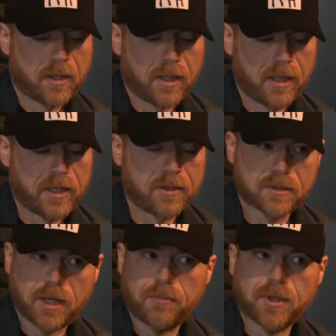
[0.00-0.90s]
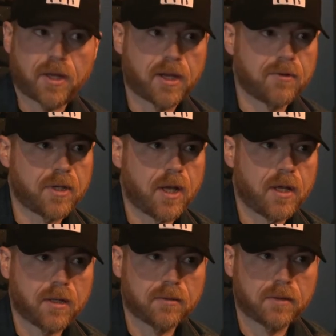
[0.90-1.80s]
I eat the same thing every
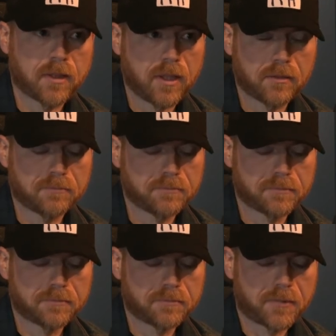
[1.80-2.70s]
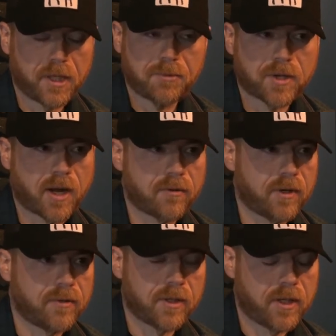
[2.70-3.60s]
day, and and keep track of
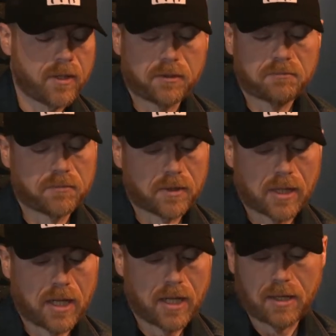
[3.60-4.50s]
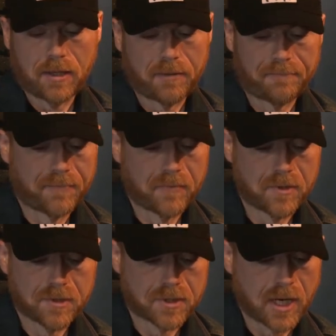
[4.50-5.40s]
everything, and I
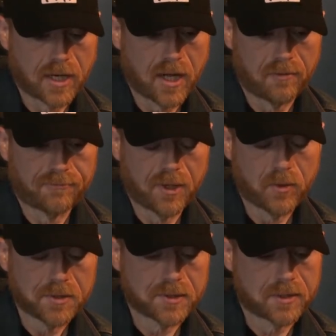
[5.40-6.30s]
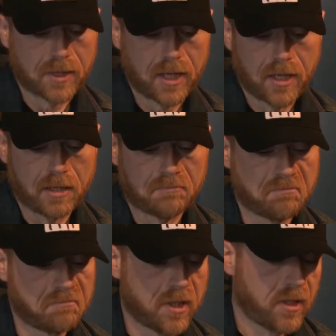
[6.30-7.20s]
just I got focused
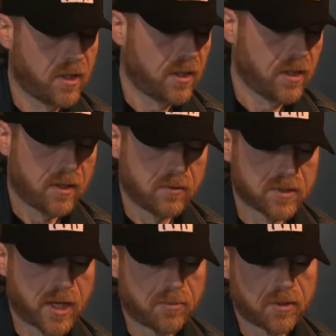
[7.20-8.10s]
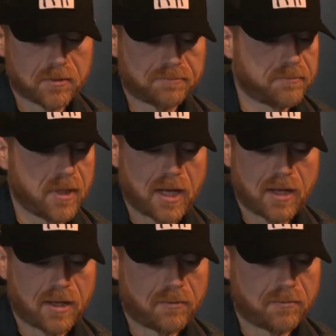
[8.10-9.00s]
and was able to,
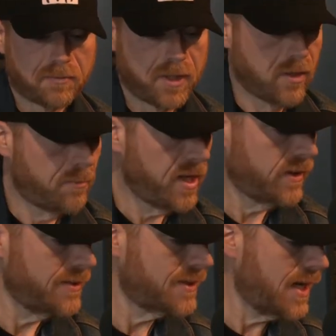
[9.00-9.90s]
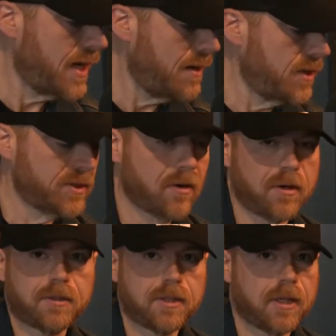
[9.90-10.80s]
uh, you know, about that time I
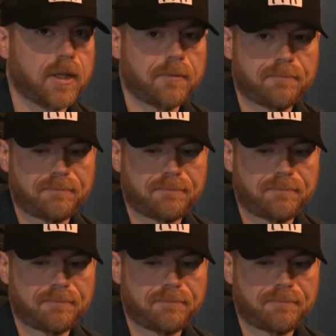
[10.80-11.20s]
started. Uh,